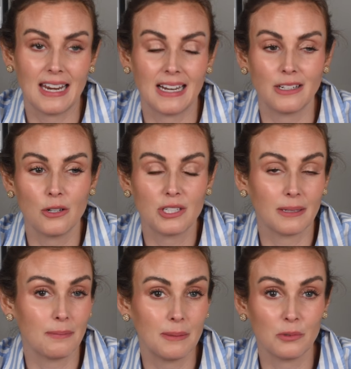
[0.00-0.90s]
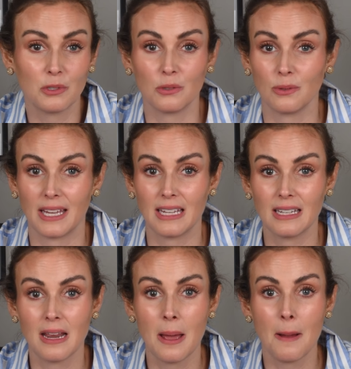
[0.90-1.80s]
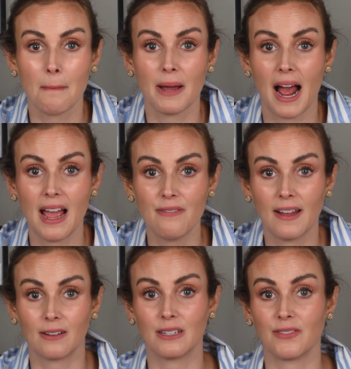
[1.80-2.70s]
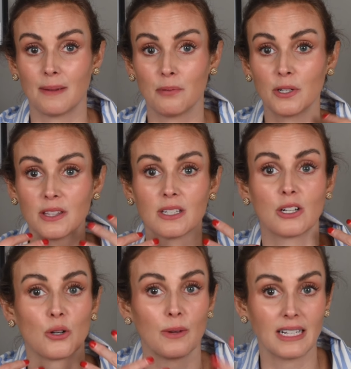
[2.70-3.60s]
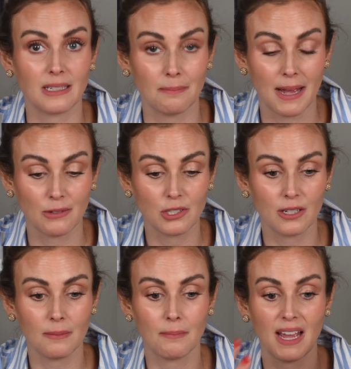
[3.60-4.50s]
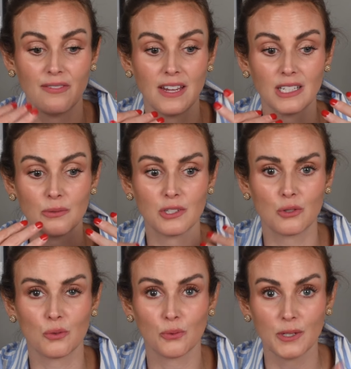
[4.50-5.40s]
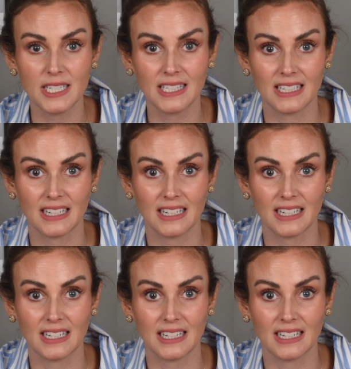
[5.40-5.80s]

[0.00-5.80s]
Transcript: And I know some people do like it, but I found if I put the correct amount on, my face was greasy.